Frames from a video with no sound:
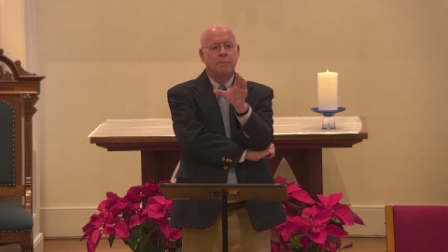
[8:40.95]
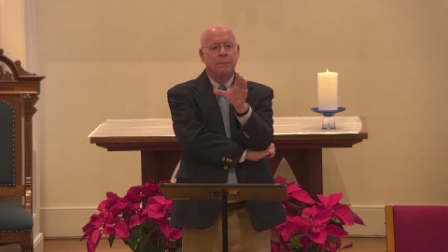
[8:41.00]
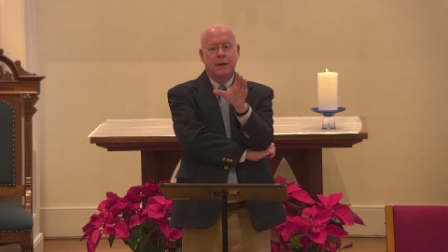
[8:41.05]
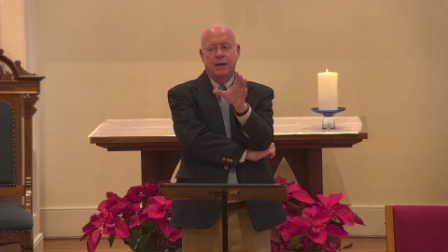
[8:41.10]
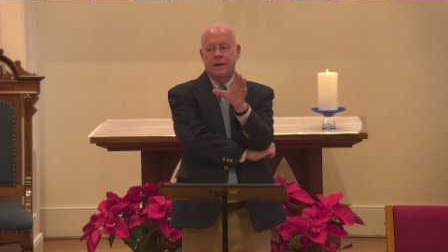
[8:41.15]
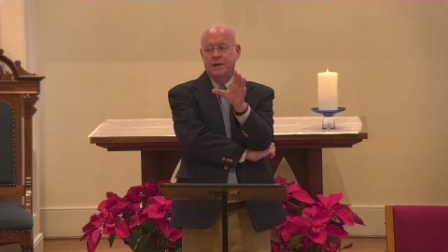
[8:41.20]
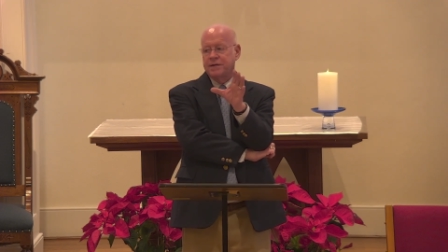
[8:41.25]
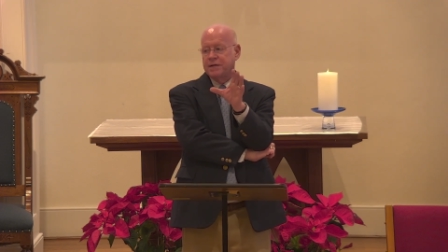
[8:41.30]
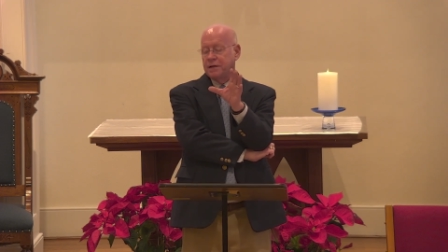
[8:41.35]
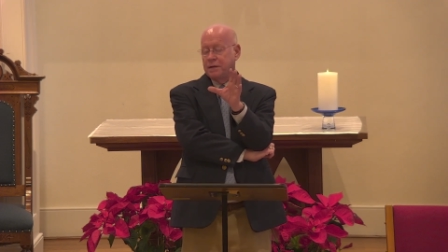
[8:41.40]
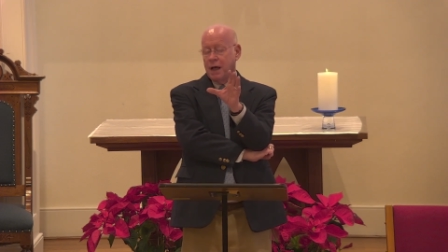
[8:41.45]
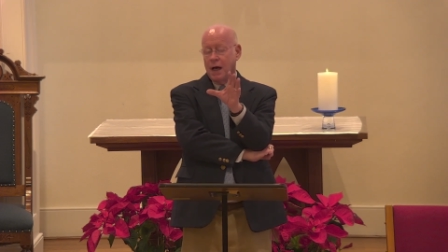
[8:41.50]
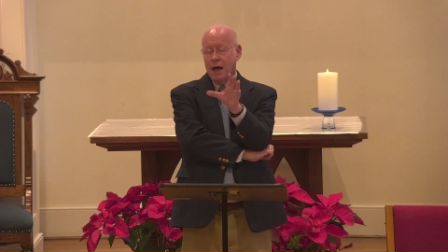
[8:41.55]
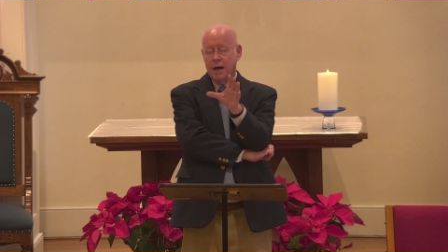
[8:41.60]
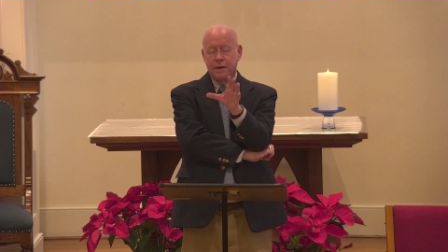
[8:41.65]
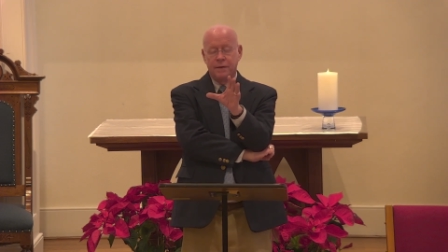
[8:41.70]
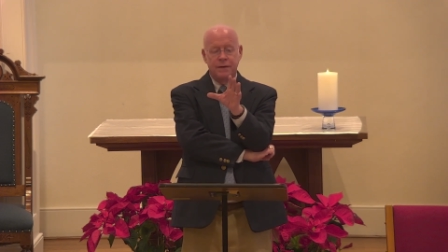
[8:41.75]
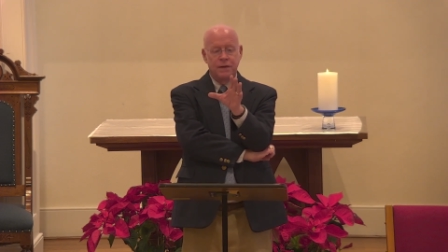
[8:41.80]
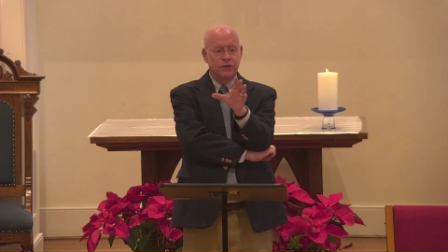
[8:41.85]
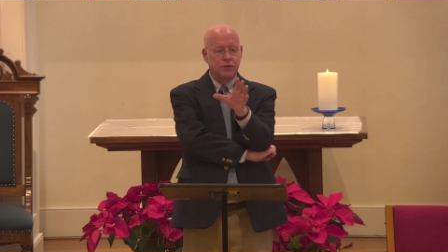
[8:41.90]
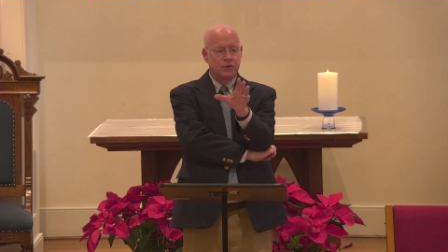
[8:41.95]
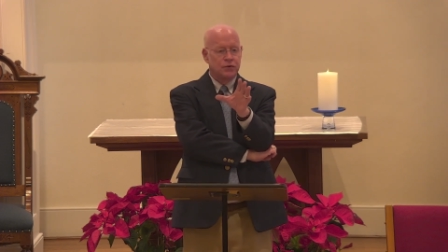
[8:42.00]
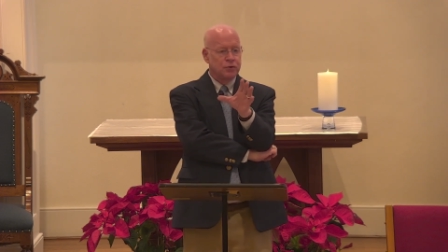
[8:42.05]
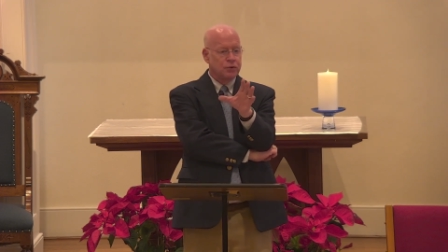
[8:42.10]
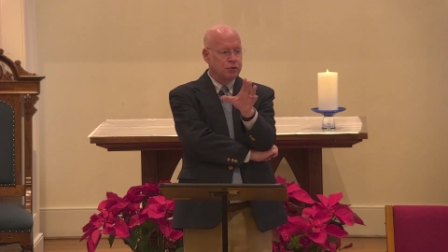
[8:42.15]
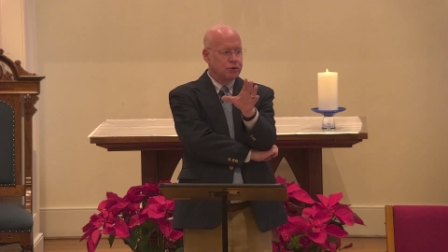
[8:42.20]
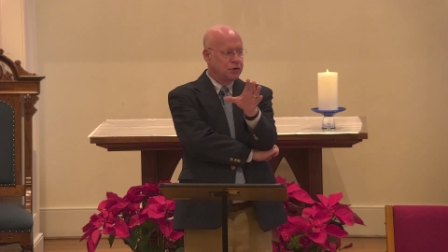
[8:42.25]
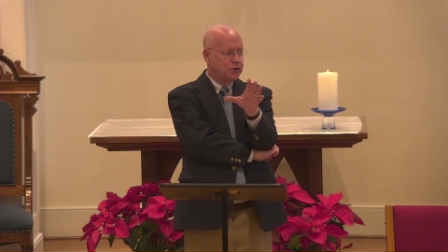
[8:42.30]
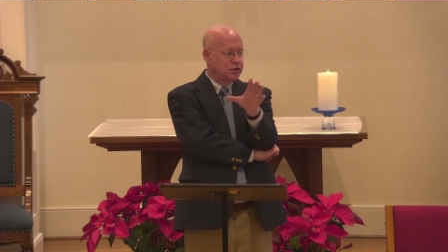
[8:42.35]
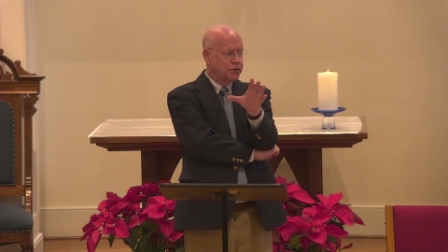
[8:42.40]
because a lot of these
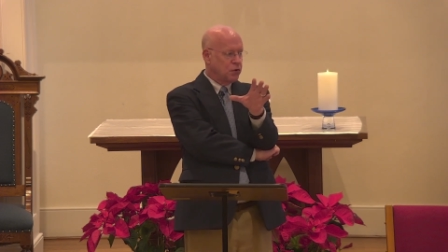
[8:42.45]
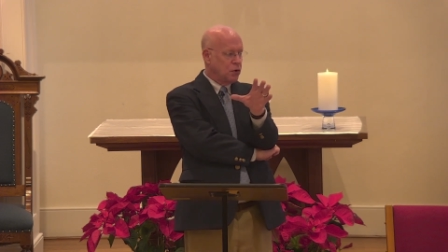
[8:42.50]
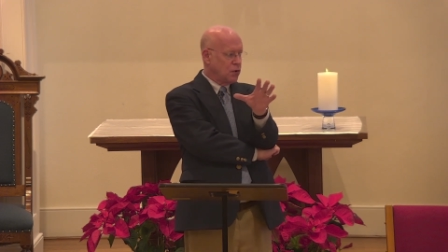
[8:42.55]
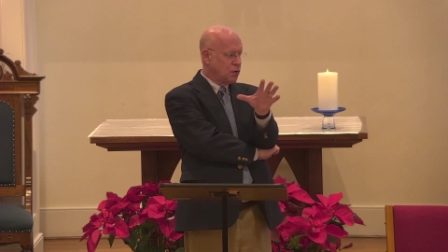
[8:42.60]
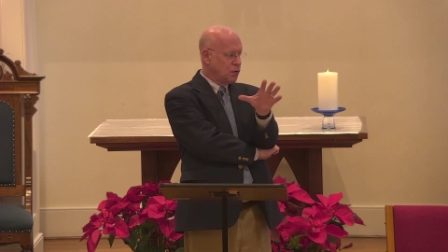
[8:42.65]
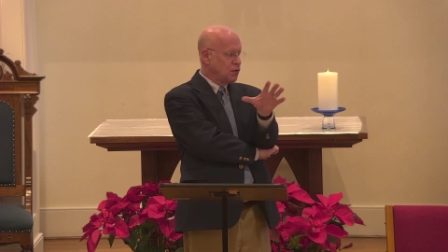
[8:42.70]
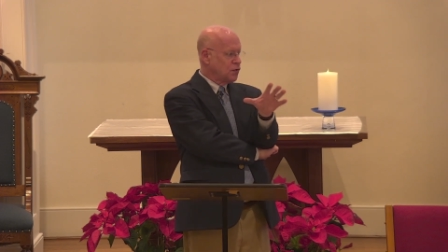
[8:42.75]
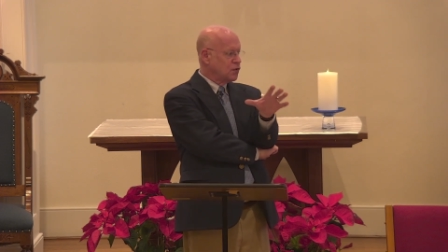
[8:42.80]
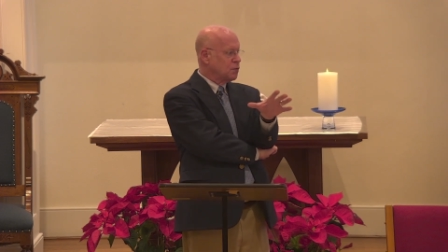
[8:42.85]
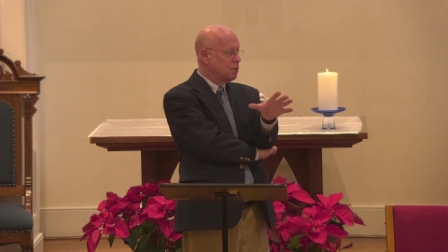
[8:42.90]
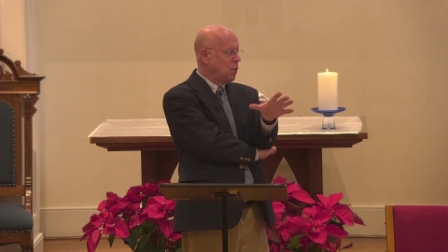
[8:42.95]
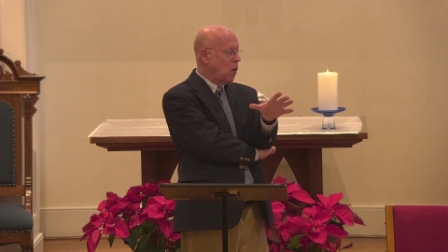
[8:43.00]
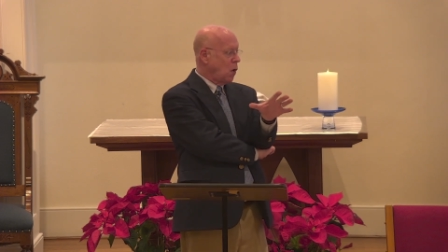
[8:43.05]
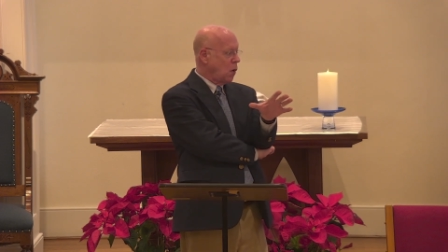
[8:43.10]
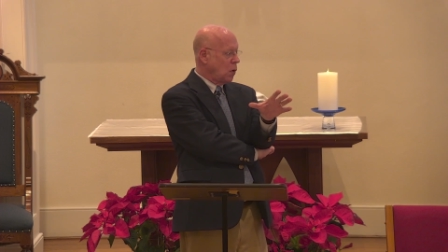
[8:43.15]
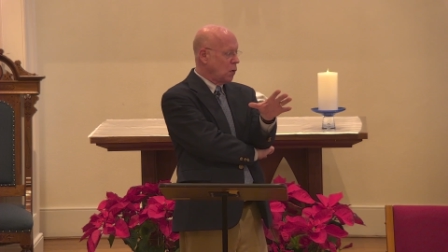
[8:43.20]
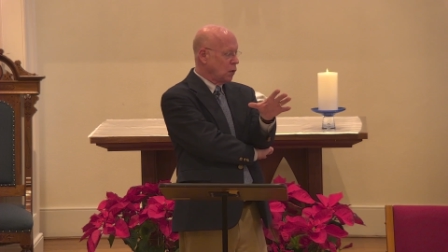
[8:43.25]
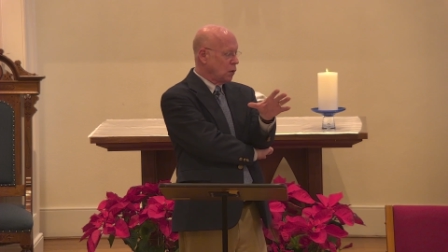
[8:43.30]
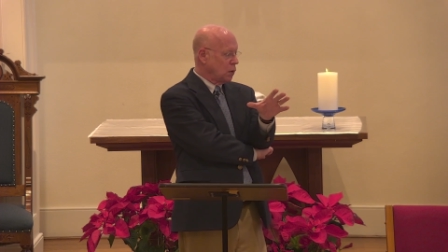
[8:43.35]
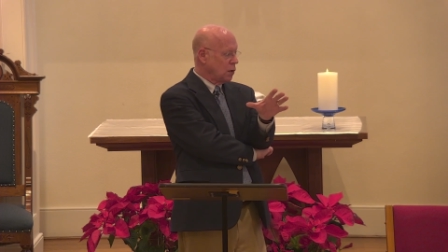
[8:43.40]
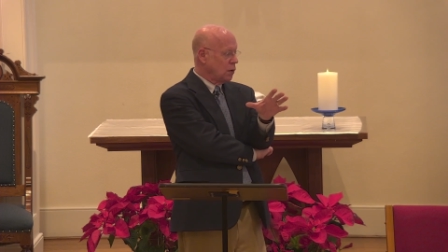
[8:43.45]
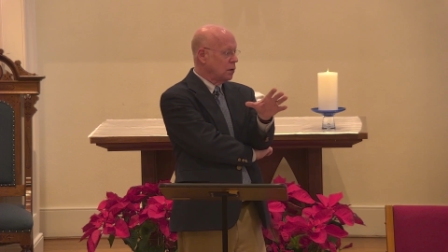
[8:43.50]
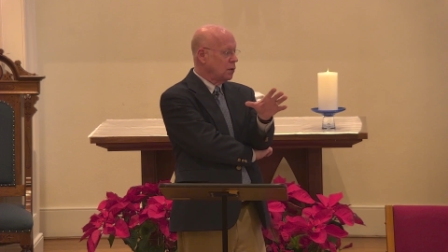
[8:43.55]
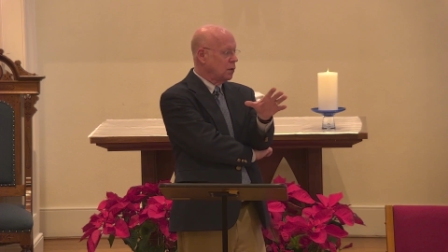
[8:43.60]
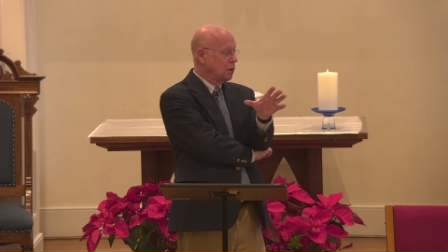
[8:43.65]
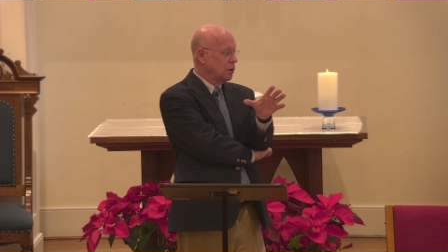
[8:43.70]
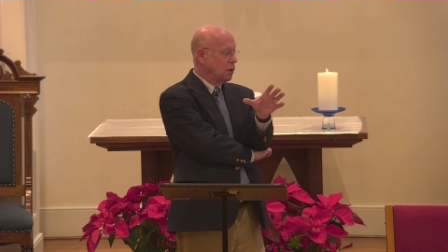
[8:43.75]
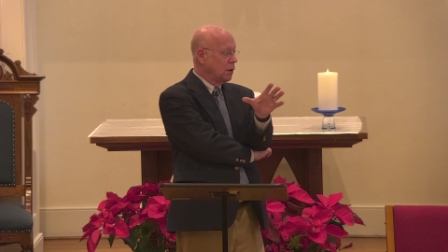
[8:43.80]
churches are smaller